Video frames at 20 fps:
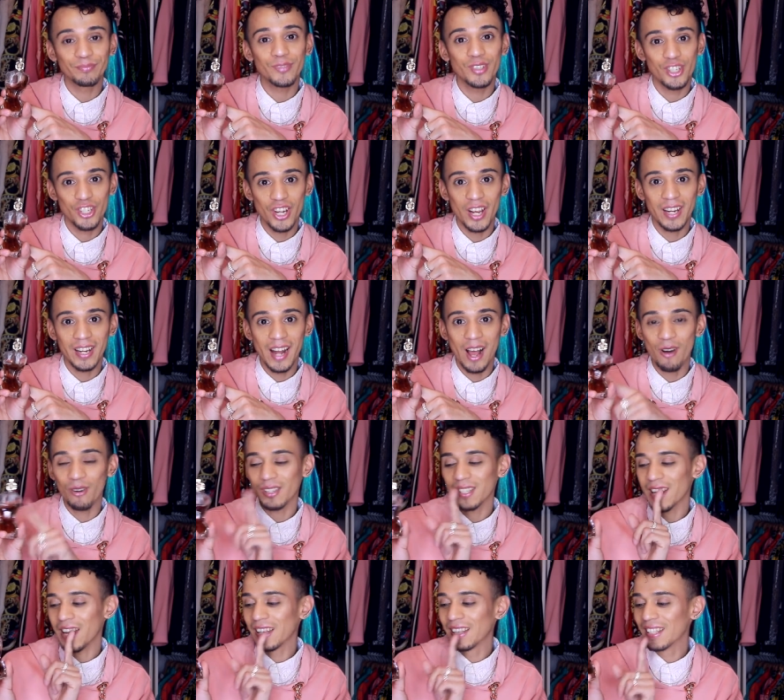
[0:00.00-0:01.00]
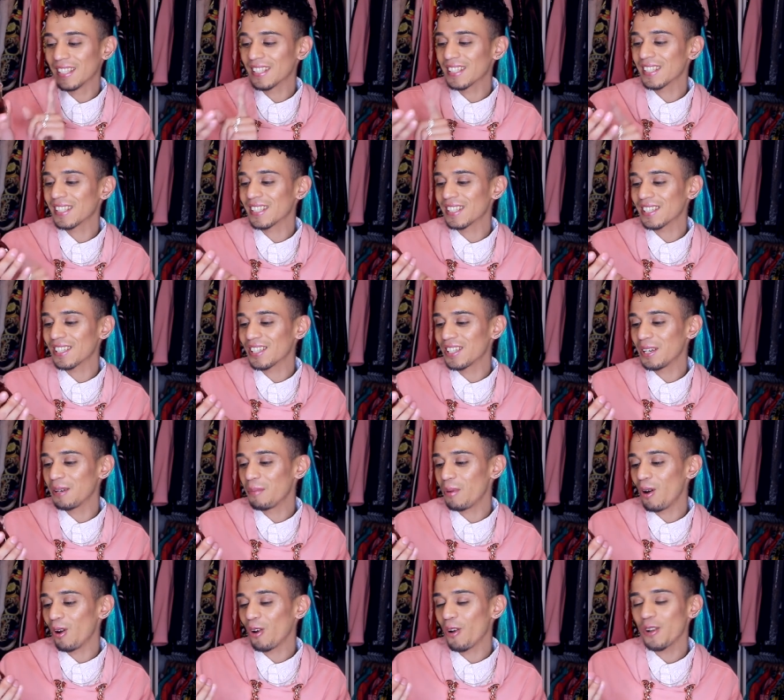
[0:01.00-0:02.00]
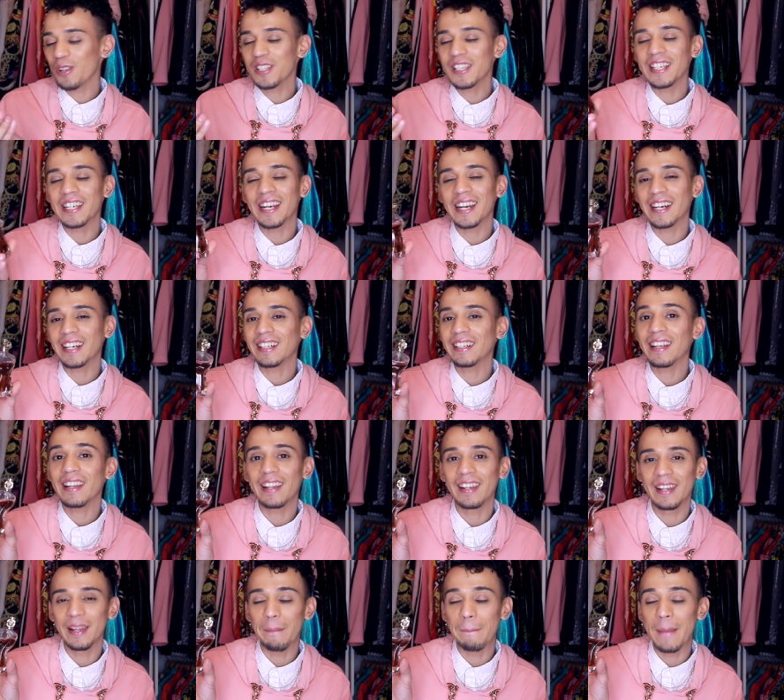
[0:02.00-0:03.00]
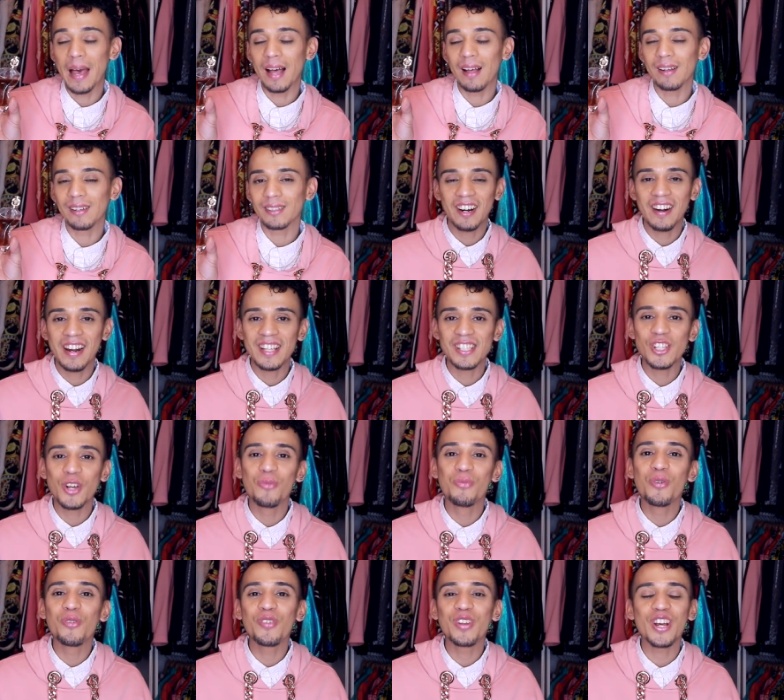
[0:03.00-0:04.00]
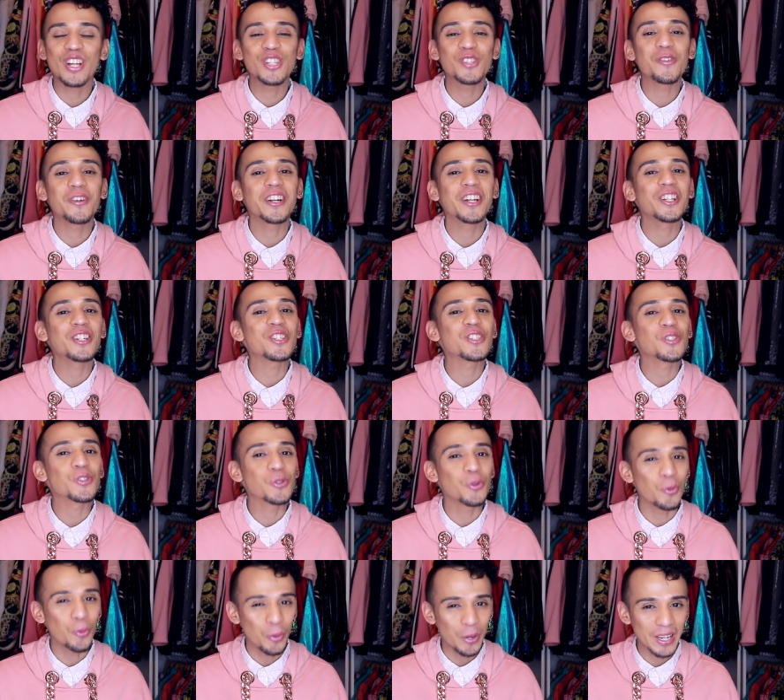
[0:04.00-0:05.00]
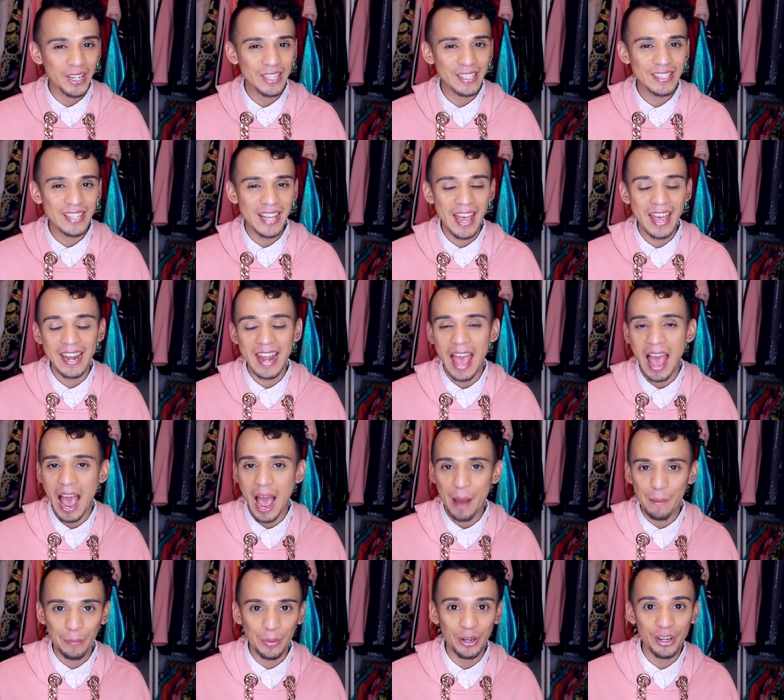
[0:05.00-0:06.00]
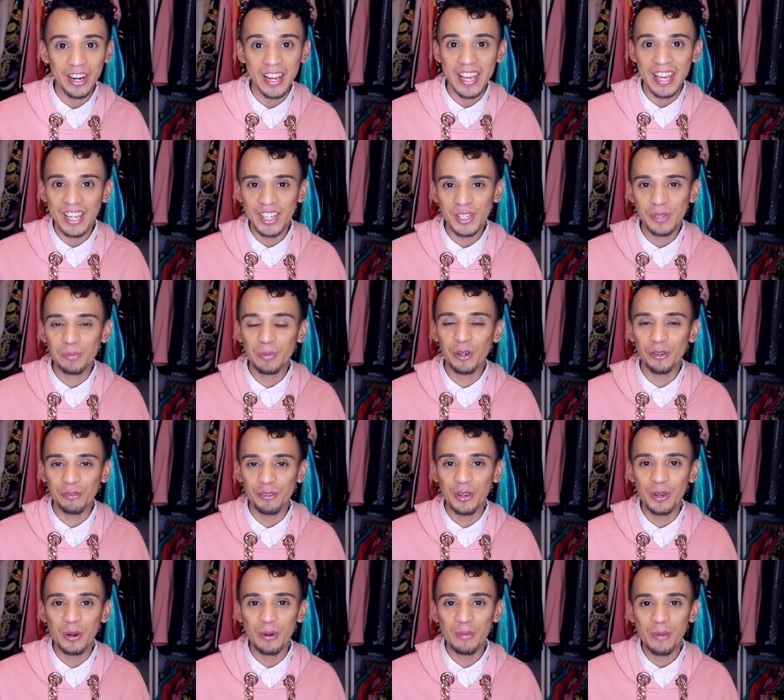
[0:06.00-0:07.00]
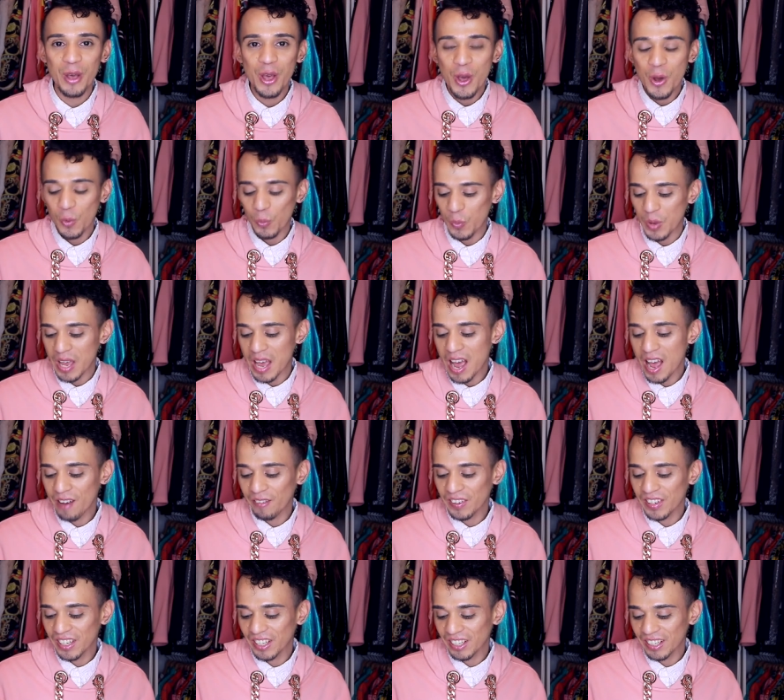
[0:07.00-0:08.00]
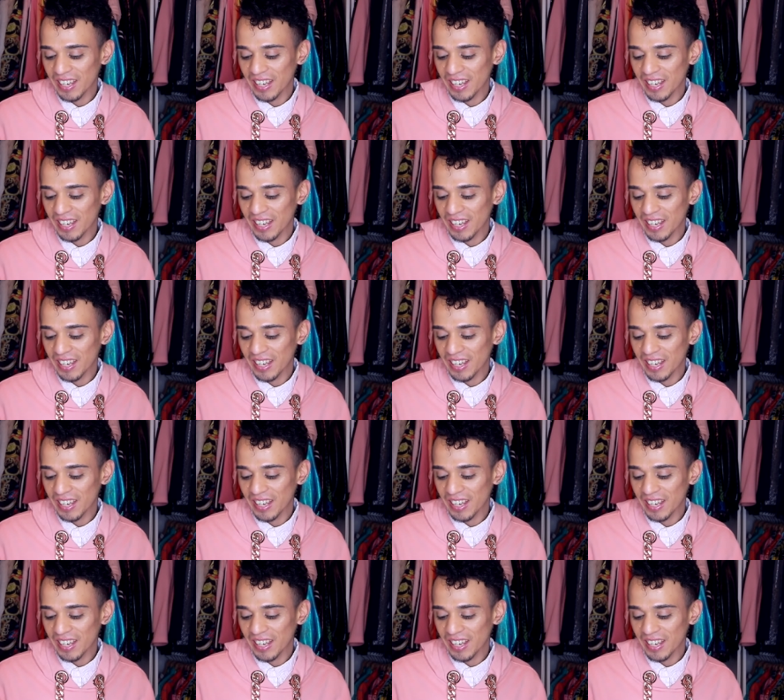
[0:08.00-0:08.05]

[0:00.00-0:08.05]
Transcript: check it out. And this is Jean Paul Gaultier Rebl. All right, so moving on to another sweet and amber-ish perfume, we have here